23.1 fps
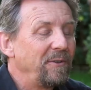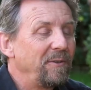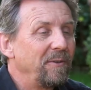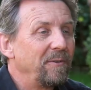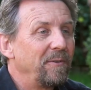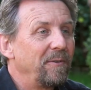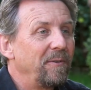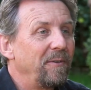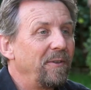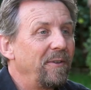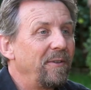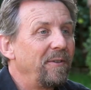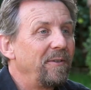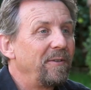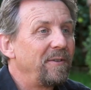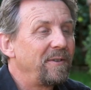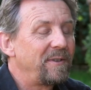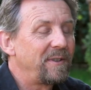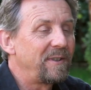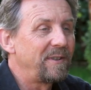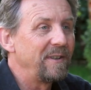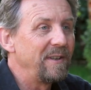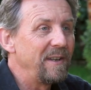sure
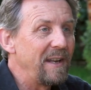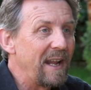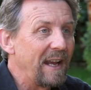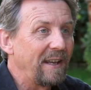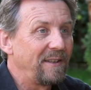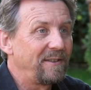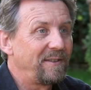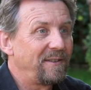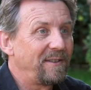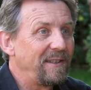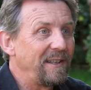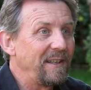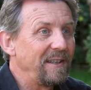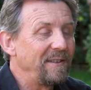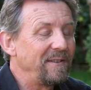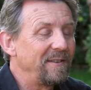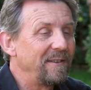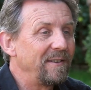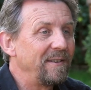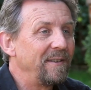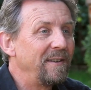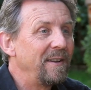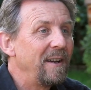that next
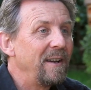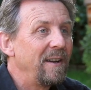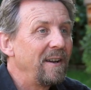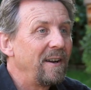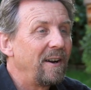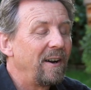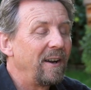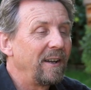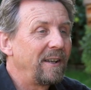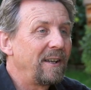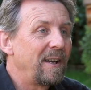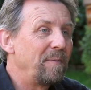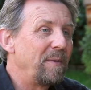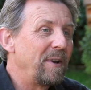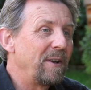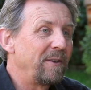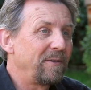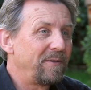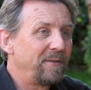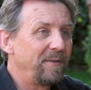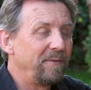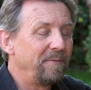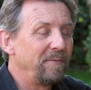season I come
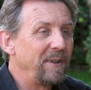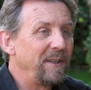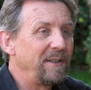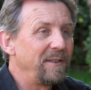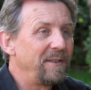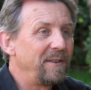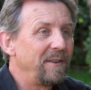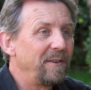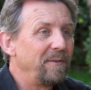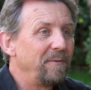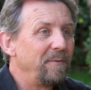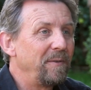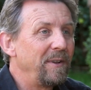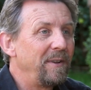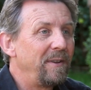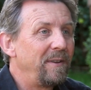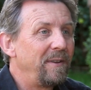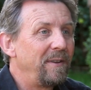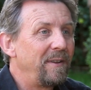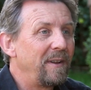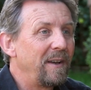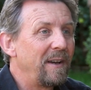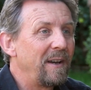out of winter
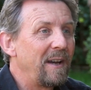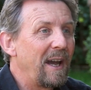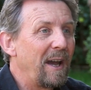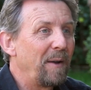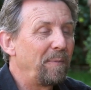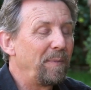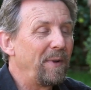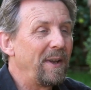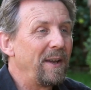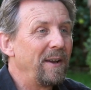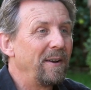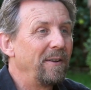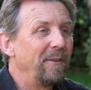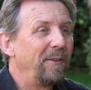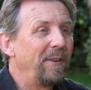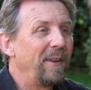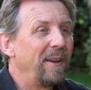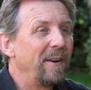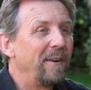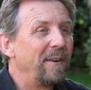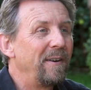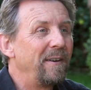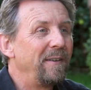with uh, happy,
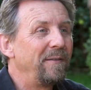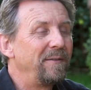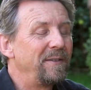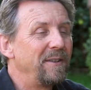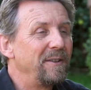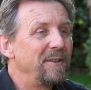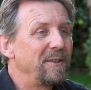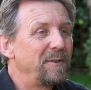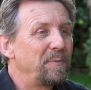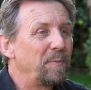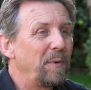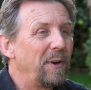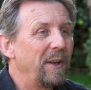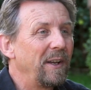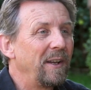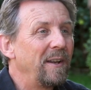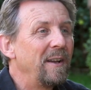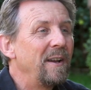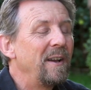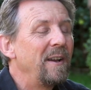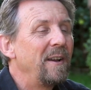healthy hives in the spring